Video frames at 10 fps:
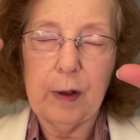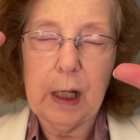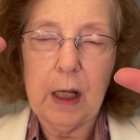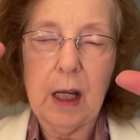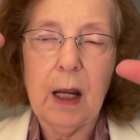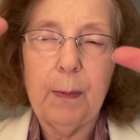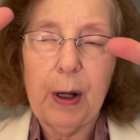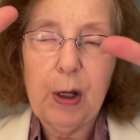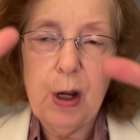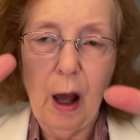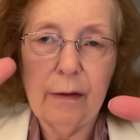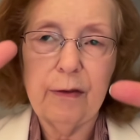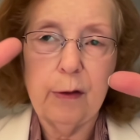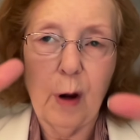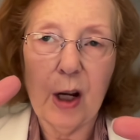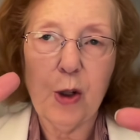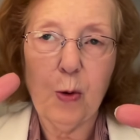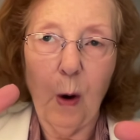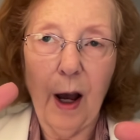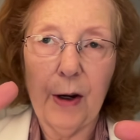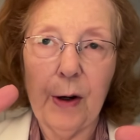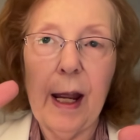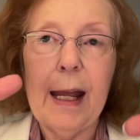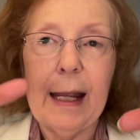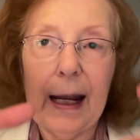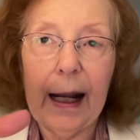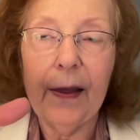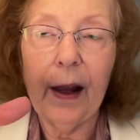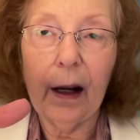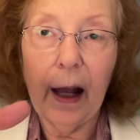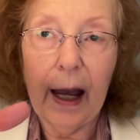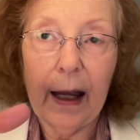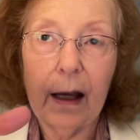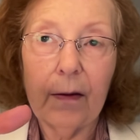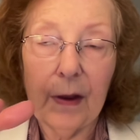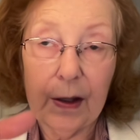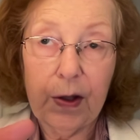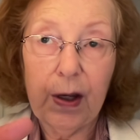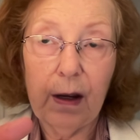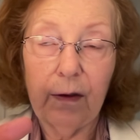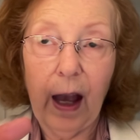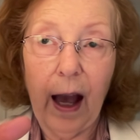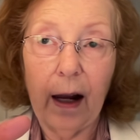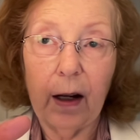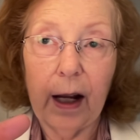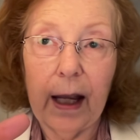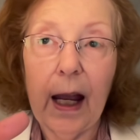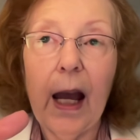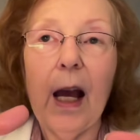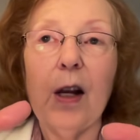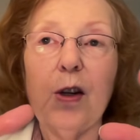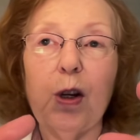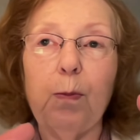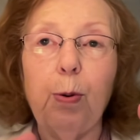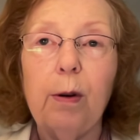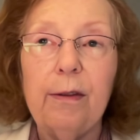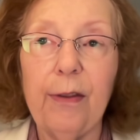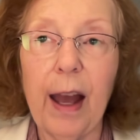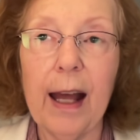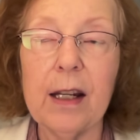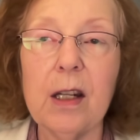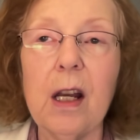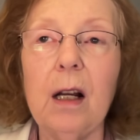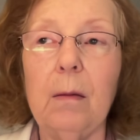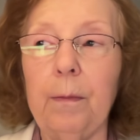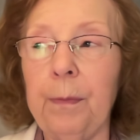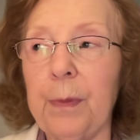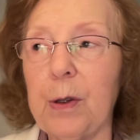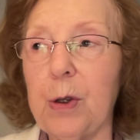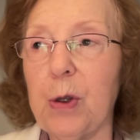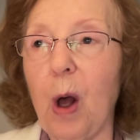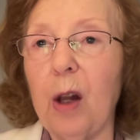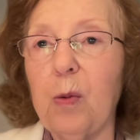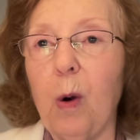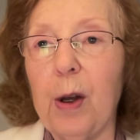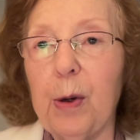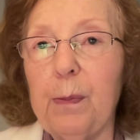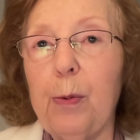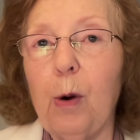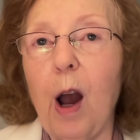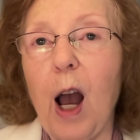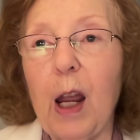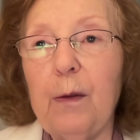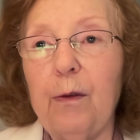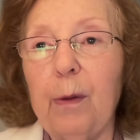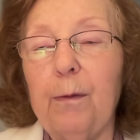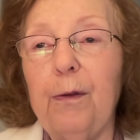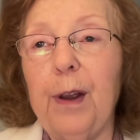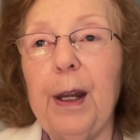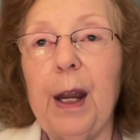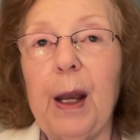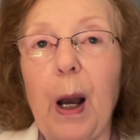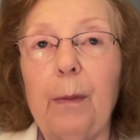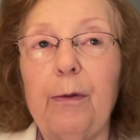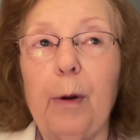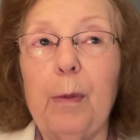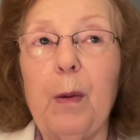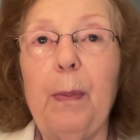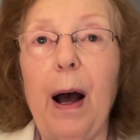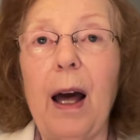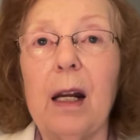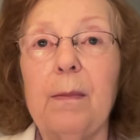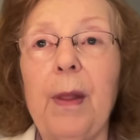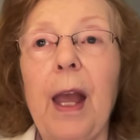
to keep enough fresh water in the lake, the Sea of Galilee, to prevent saltwater brine from feeding up from the bottom